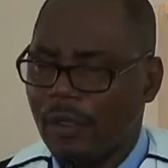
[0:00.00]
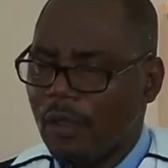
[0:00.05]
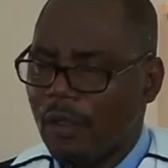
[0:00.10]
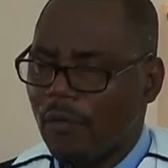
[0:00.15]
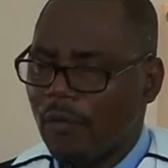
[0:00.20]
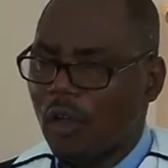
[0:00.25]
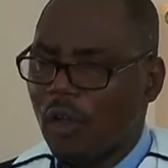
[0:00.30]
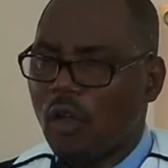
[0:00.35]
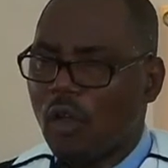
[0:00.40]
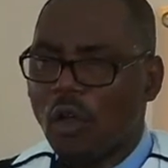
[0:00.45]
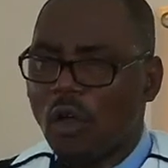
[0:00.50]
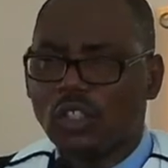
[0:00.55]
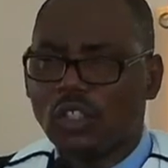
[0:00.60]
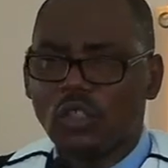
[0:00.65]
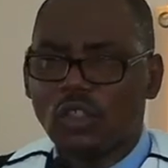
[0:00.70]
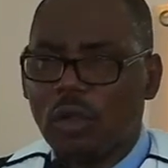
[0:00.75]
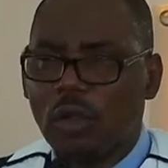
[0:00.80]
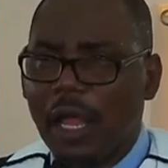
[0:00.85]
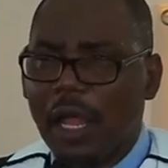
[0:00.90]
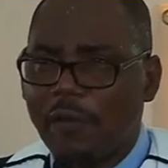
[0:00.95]
For God
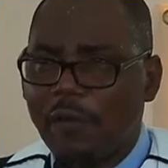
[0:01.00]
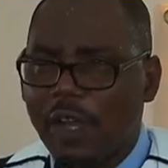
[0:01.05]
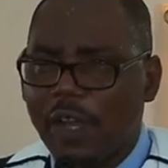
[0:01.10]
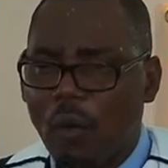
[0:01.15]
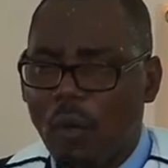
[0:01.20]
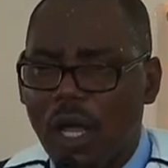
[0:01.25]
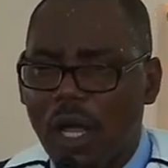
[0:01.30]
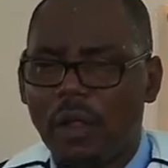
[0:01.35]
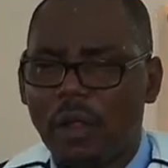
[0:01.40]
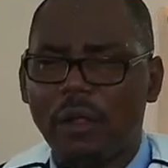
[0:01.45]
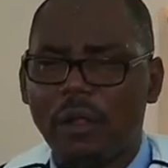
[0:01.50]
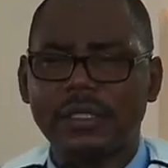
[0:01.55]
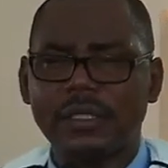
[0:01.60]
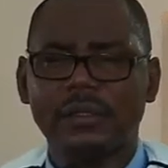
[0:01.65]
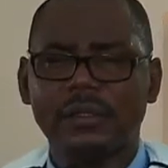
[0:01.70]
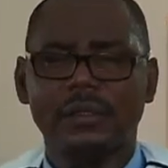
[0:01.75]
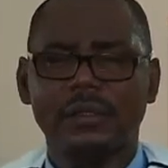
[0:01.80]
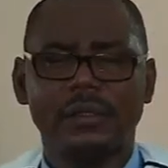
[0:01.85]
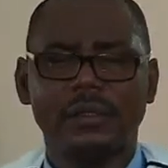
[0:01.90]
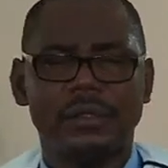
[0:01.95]
so loved the world,
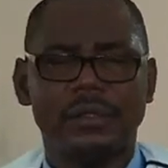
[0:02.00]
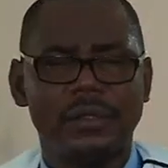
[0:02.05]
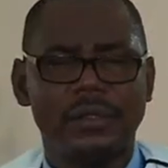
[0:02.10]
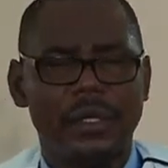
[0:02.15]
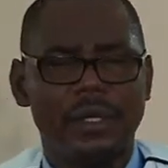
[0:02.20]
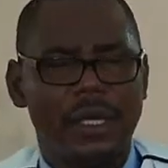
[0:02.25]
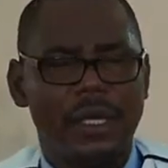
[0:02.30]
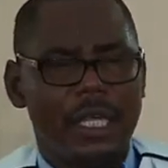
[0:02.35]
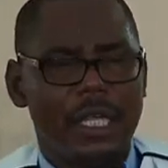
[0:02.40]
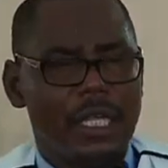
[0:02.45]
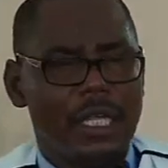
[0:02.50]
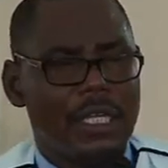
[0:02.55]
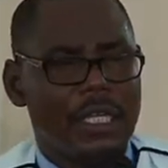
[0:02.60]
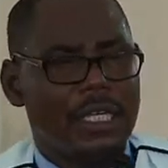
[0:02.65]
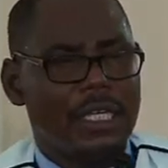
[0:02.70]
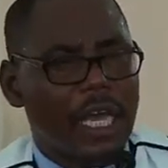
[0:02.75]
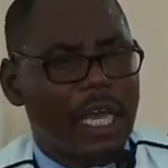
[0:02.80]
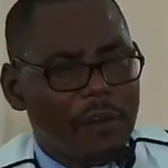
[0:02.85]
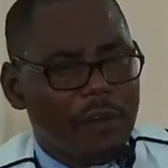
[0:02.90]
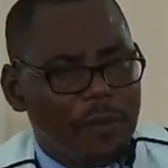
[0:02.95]
he
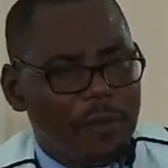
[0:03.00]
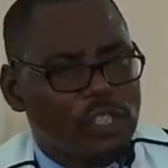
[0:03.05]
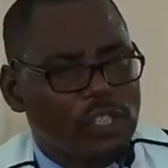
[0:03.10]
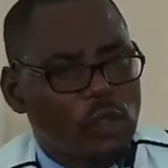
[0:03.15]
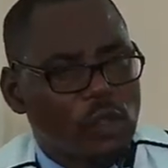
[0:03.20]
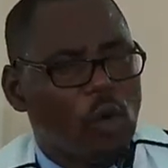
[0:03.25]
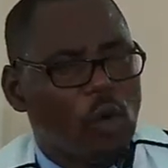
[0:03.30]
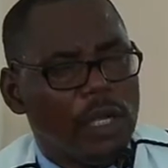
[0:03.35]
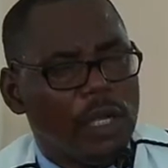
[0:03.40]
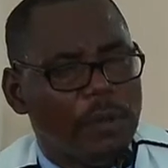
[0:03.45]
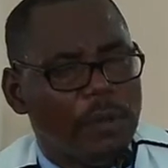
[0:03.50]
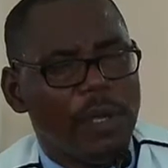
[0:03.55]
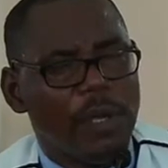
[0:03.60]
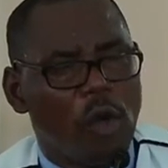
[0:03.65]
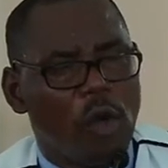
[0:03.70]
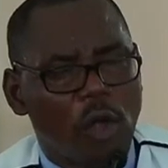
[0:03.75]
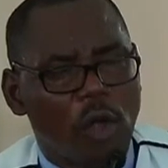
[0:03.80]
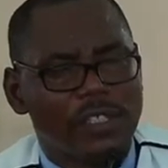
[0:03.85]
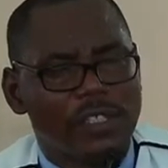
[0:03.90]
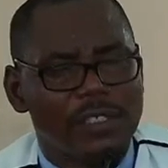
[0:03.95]
gave his only
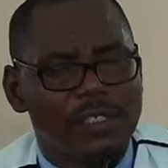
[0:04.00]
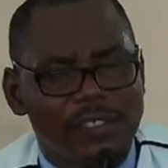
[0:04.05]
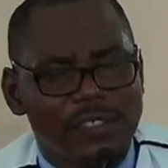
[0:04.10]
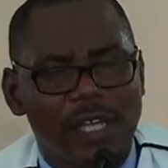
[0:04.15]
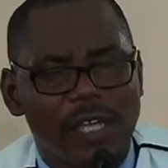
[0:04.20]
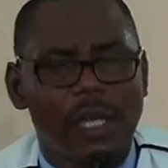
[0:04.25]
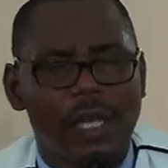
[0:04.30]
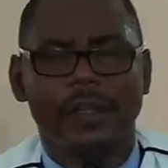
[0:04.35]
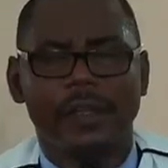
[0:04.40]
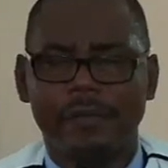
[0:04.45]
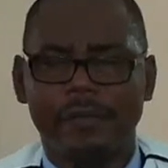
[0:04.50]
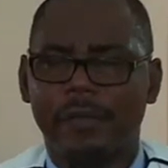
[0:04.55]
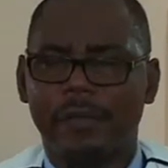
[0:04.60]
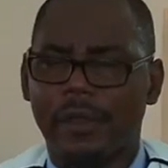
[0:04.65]
begotten Son.